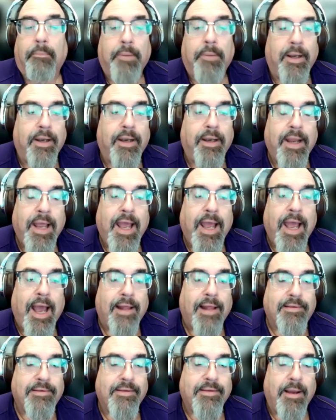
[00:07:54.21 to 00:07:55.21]
But
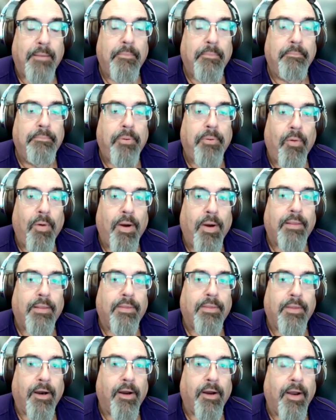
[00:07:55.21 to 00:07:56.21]
at some point,
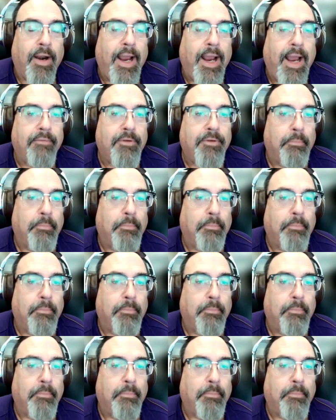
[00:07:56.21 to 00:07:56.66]
they're going to have